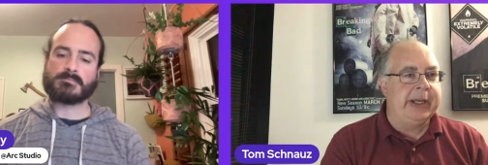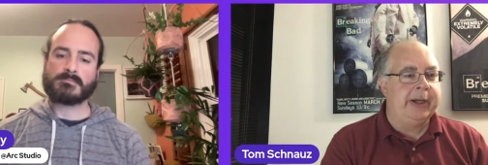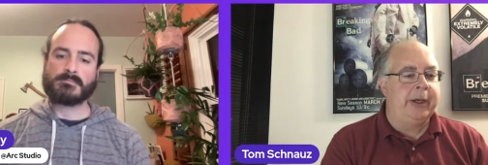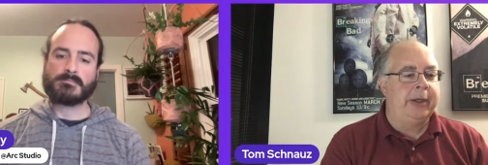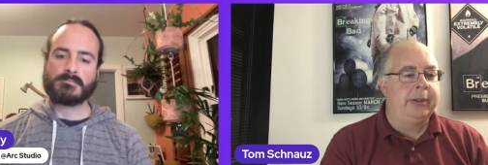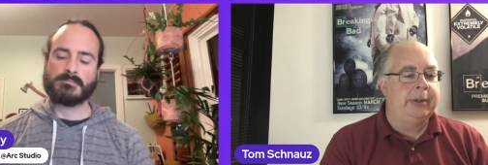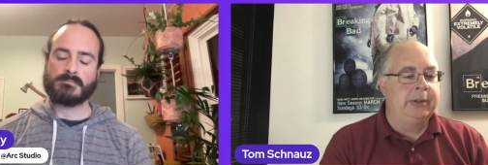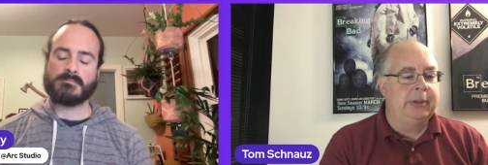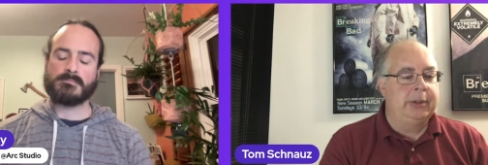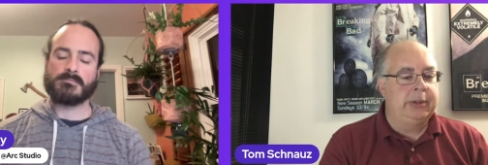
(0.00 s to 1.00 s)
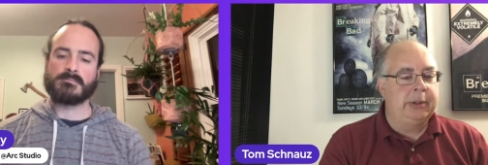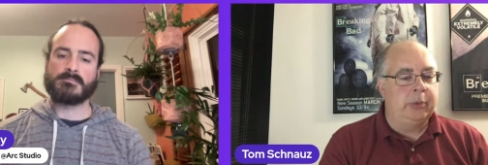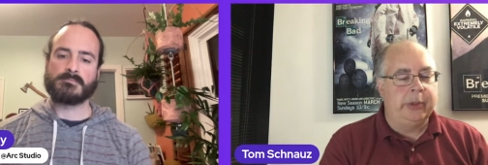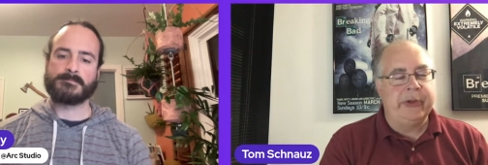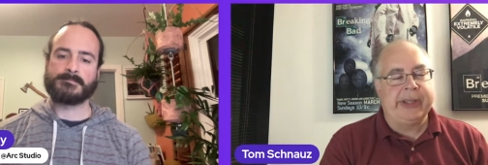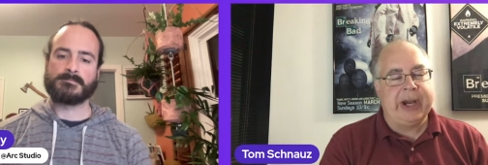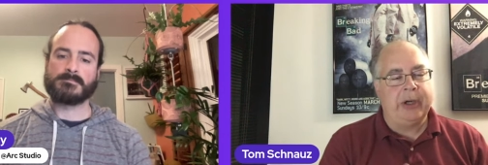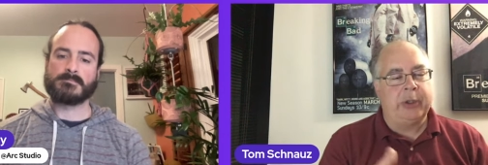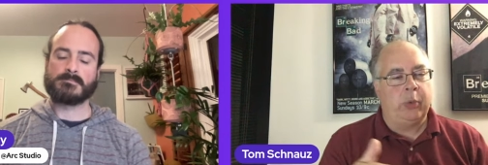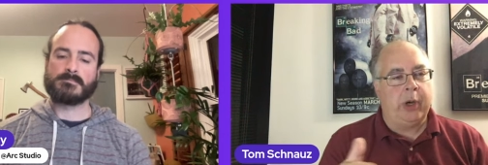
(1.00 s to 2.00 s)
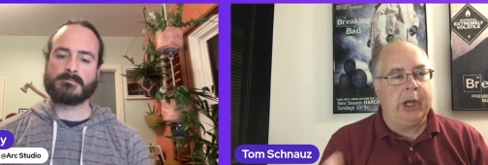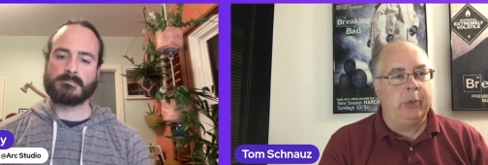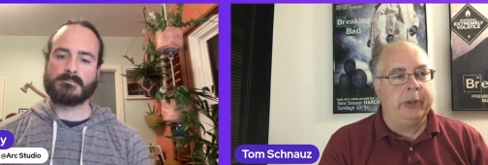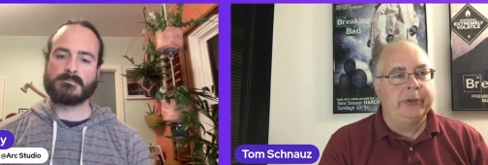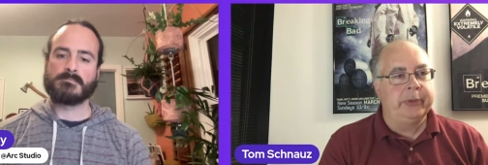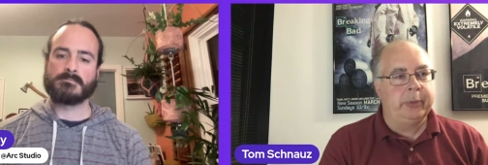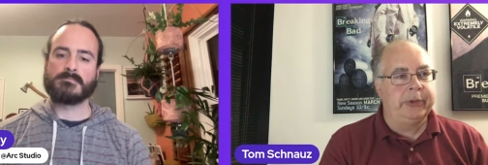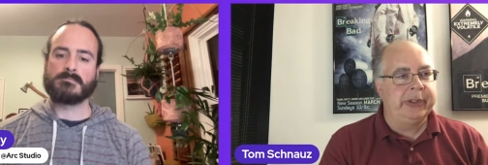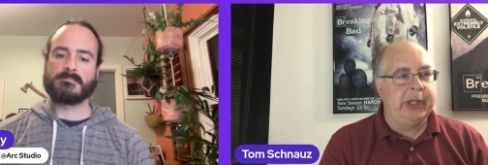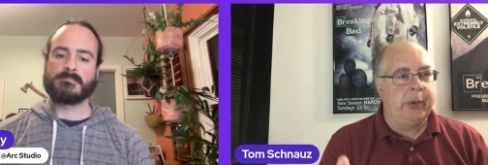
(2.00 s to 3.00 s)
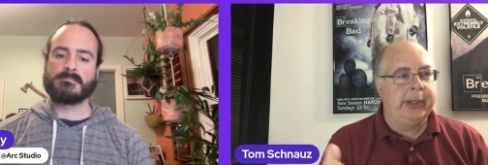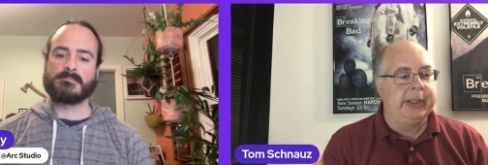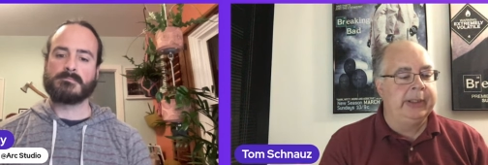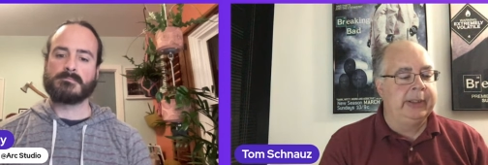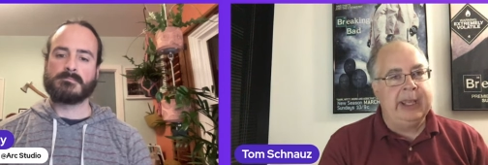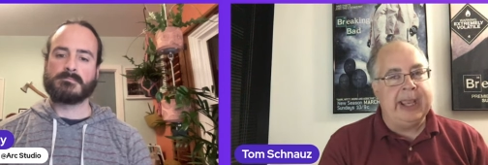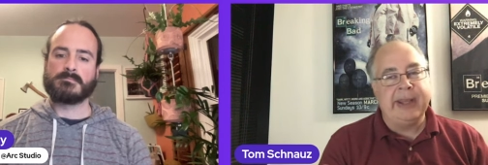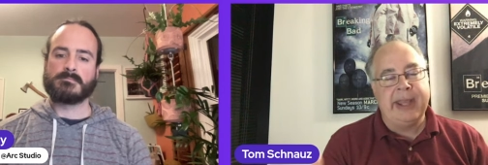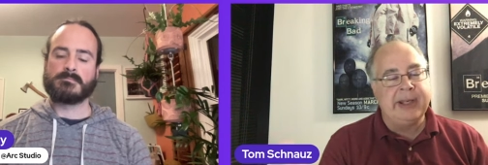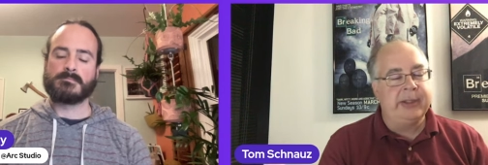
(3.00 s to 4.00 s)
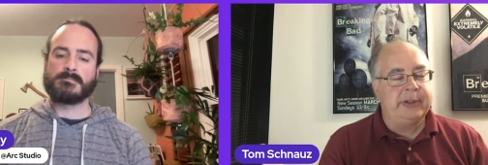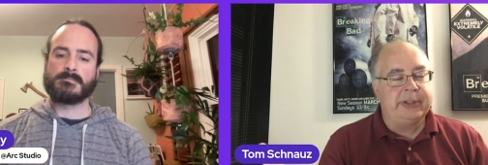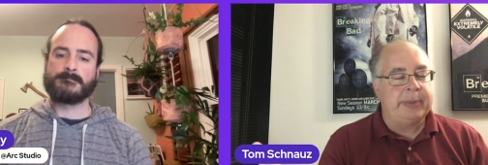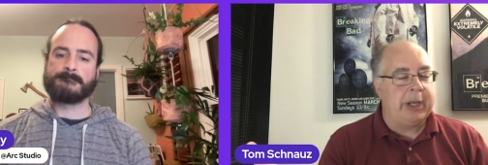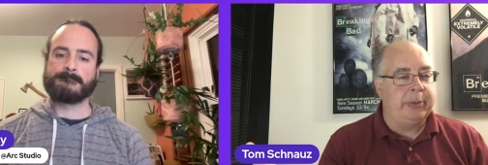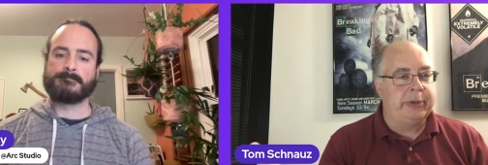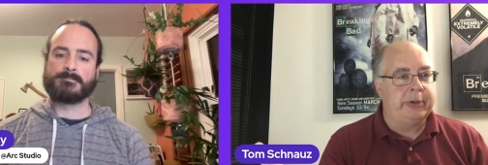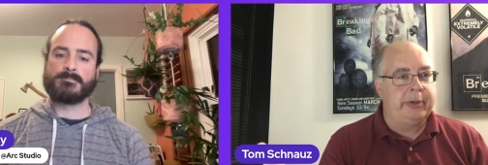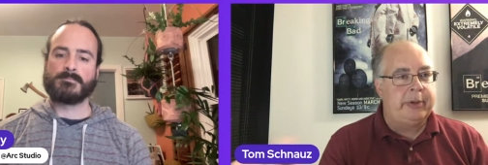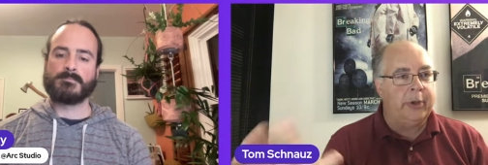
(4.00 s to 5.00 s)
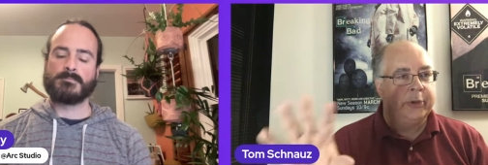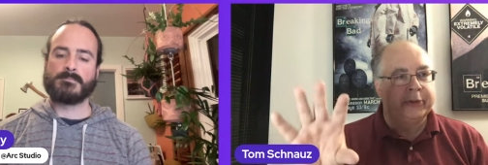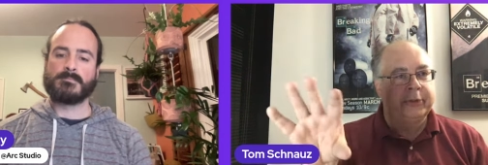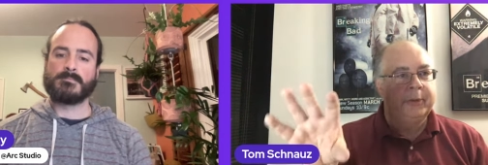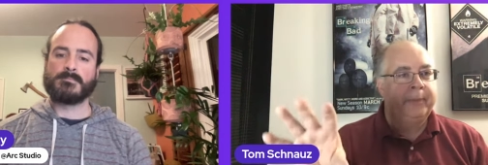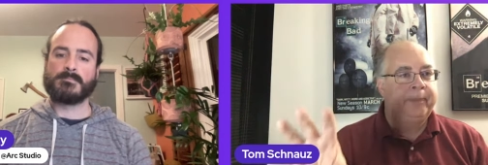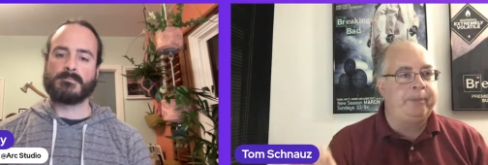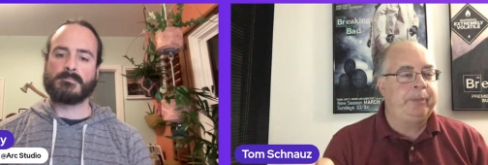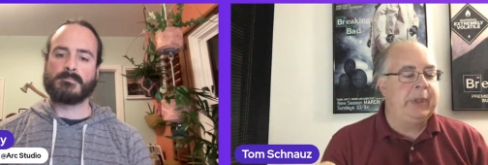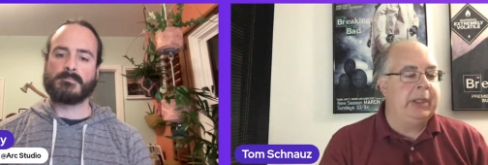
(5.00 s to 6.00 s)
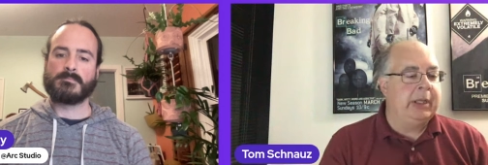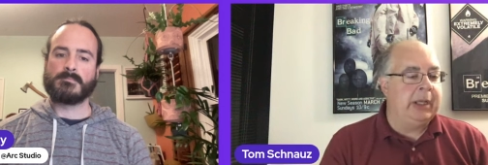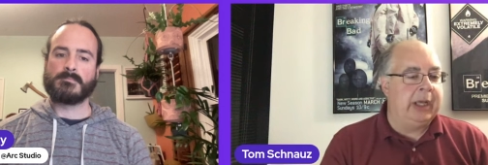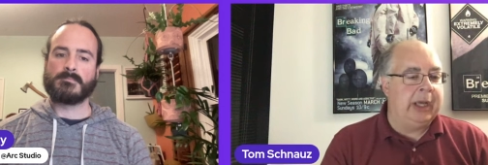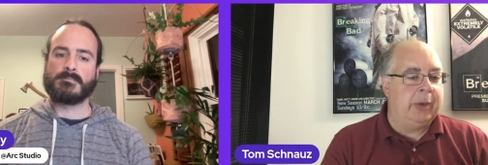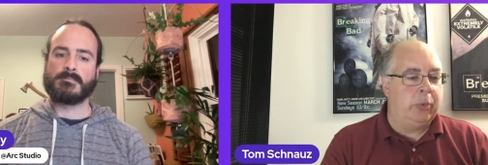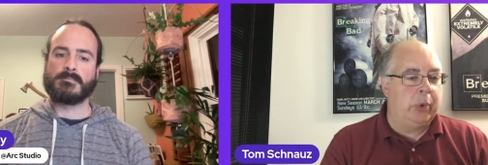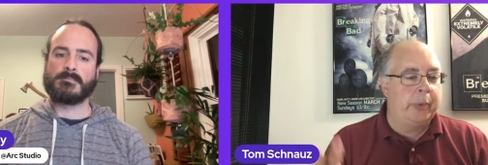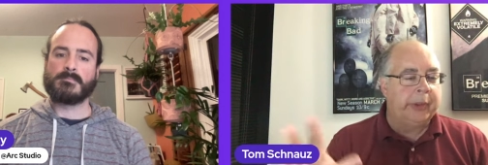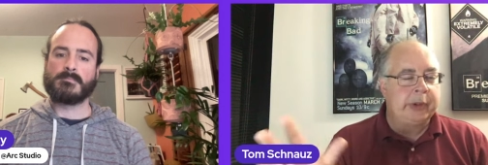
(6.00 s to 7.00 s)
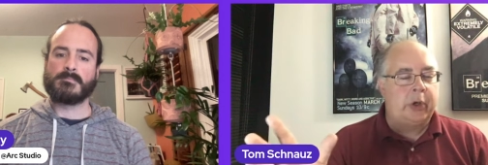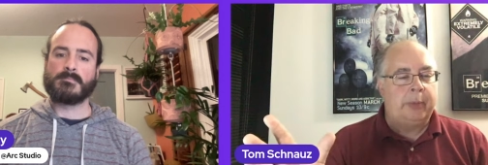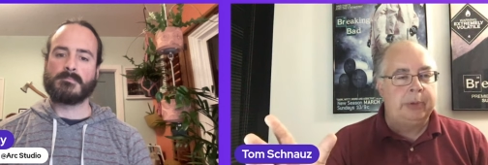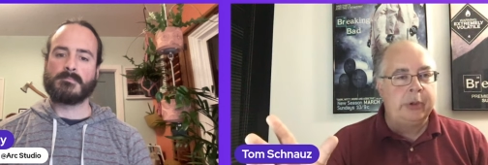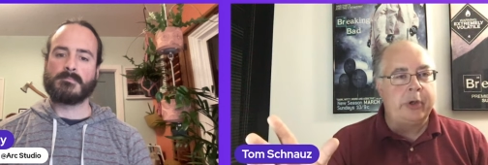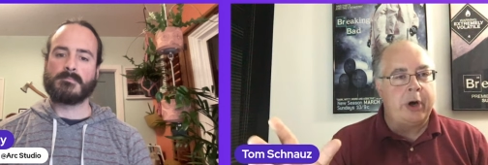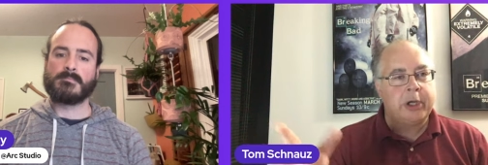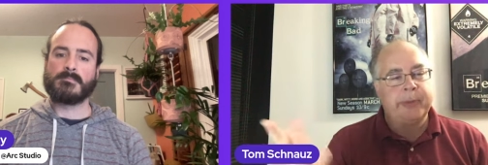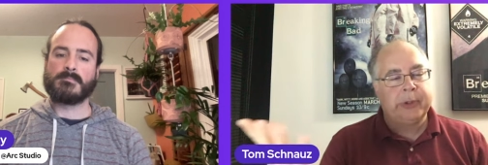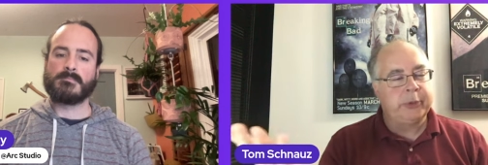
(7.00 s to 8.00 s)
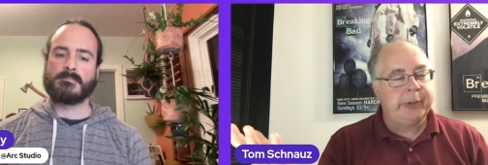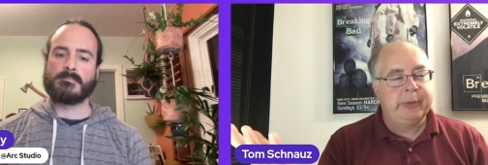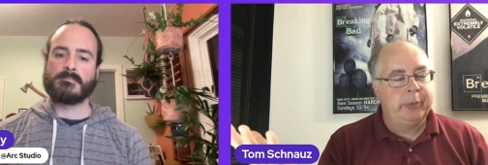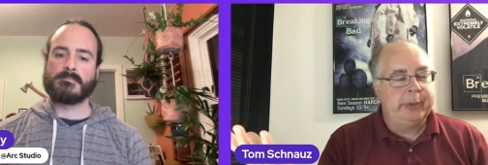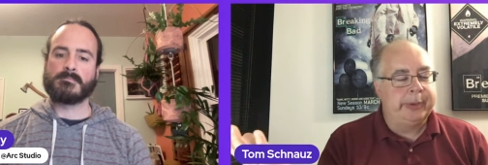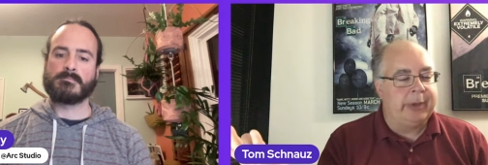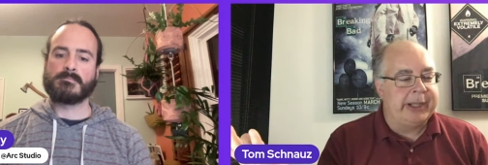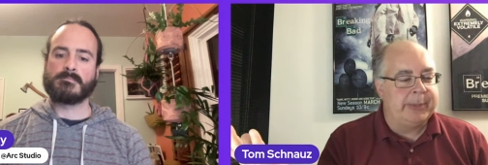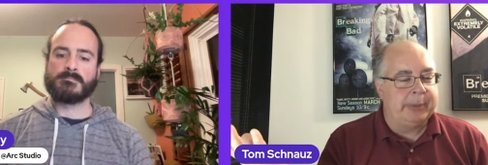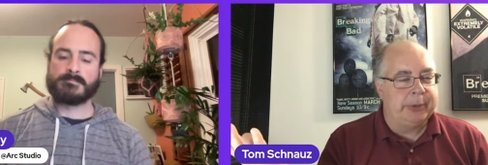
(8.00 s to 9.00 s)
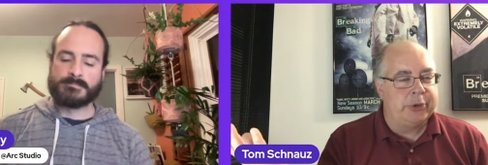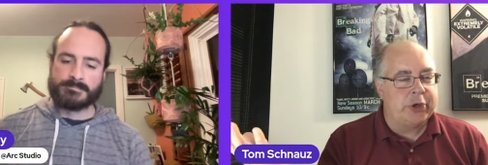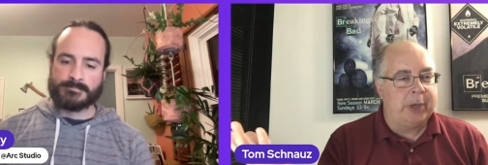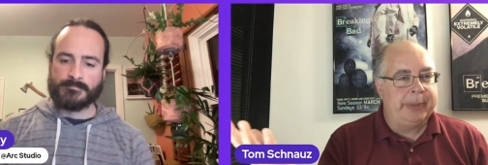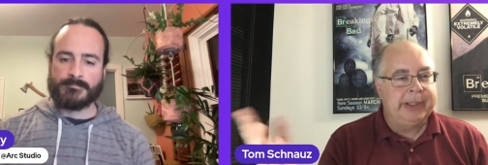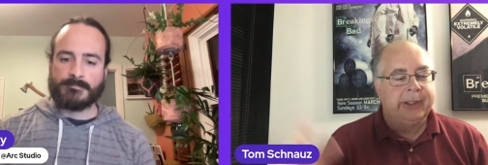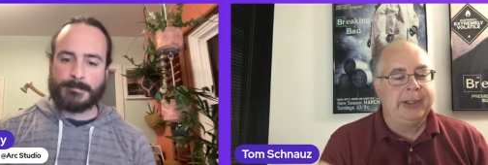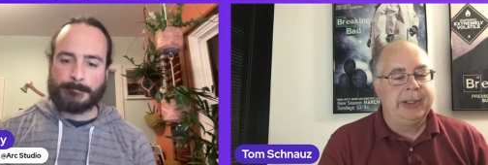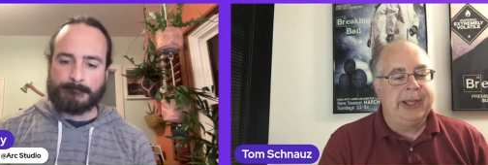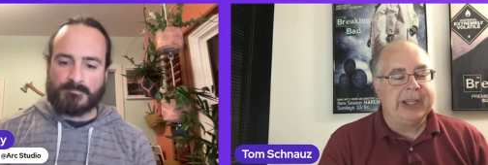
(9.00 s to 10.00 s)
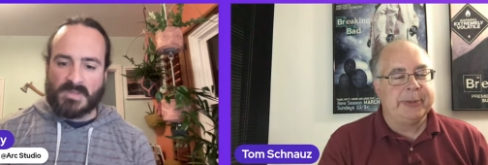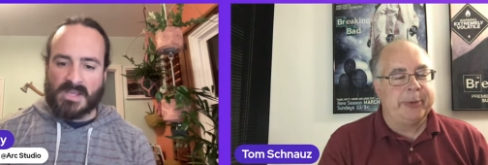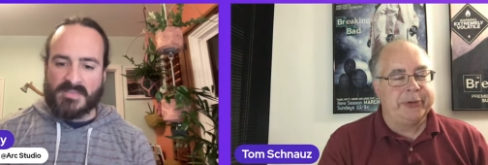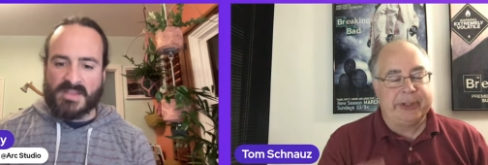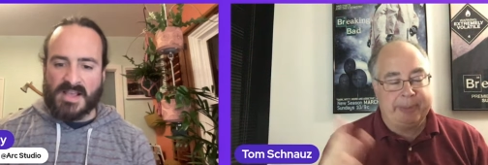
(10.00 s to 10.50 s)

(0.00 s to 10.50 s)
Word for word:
Speaker 1: here. What does the character want? Where's where's he going? And then sometimes those uh, what we call blue cards because we, we would write them in blue sharpie as opposed yeah, I